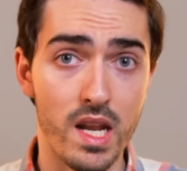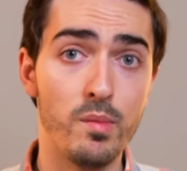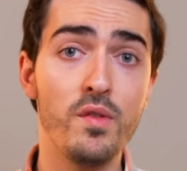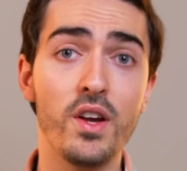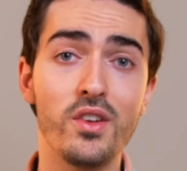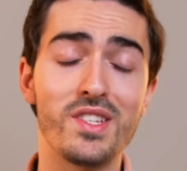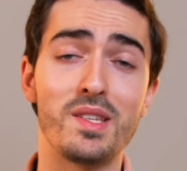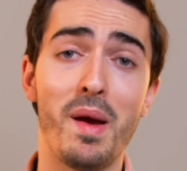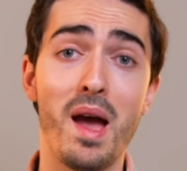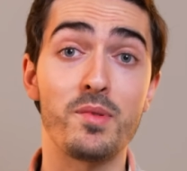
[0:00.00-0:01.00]
Now moving on to
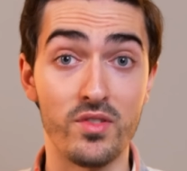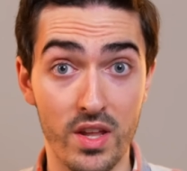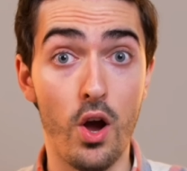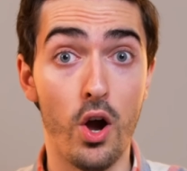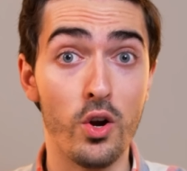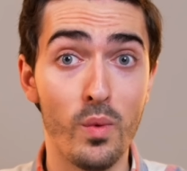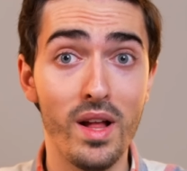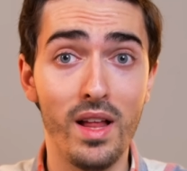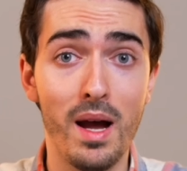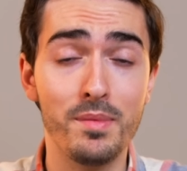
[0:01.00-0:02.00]
some apps that are
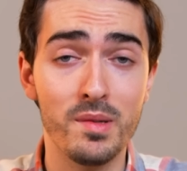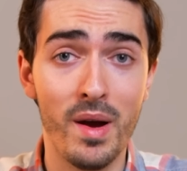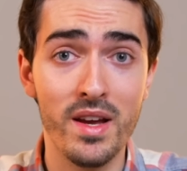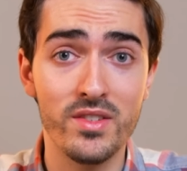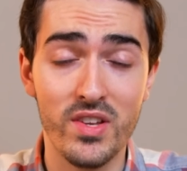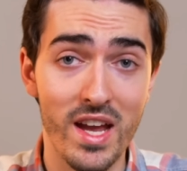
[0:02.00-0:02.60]
well optimized.